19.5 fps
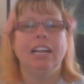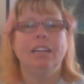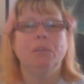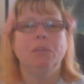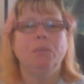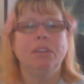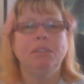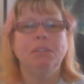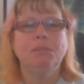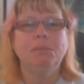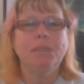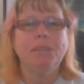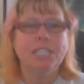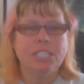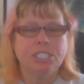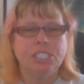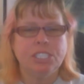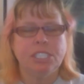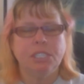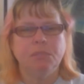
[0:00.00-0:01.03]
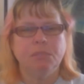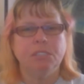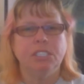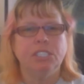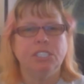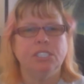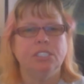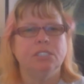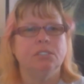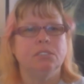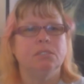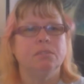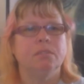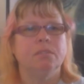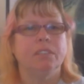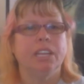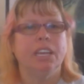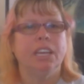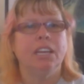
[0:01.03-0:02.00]
what I'm about to share with you,
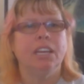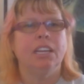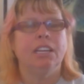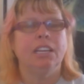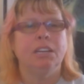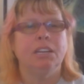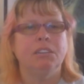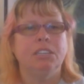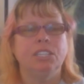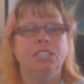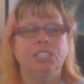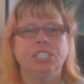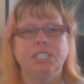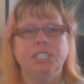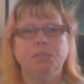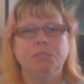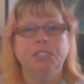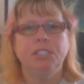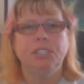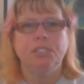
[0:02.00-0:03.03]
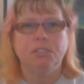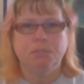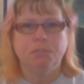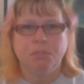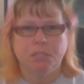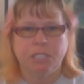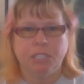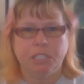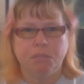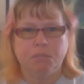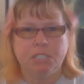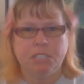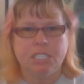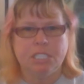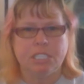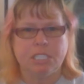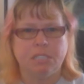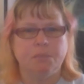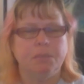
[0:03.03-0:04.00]
and I'm going to share with you for a
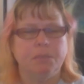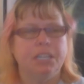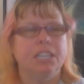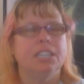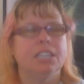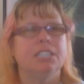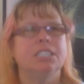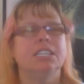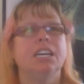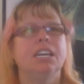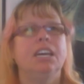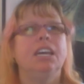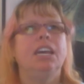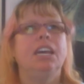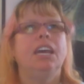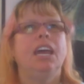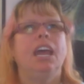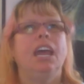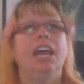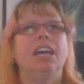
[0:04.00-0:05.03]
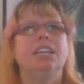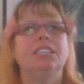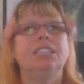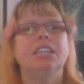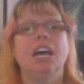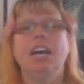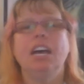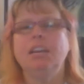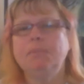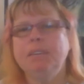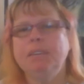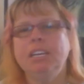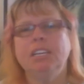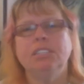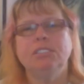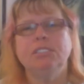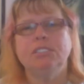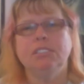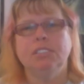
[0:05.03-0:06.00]
reason, because as I
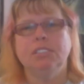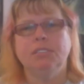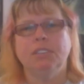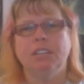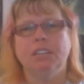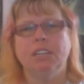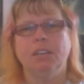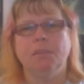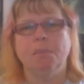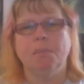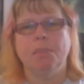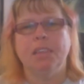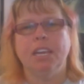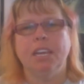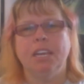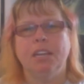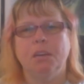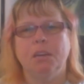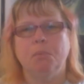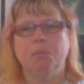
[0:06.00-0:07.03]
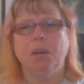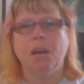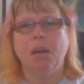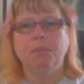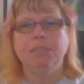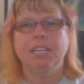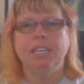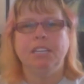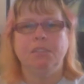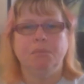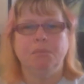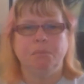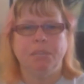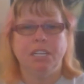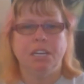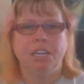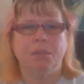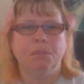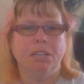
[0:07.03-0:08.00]
begin to develop and probably
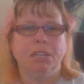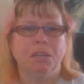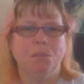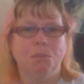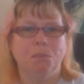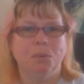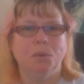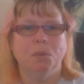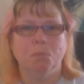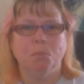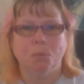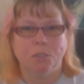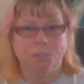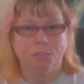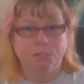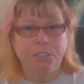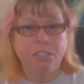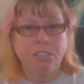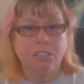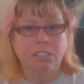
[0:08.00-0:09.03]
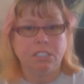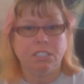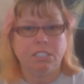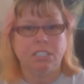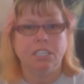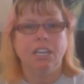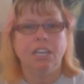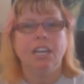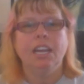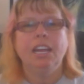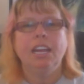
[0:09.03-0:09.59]
becoming more and more feel good,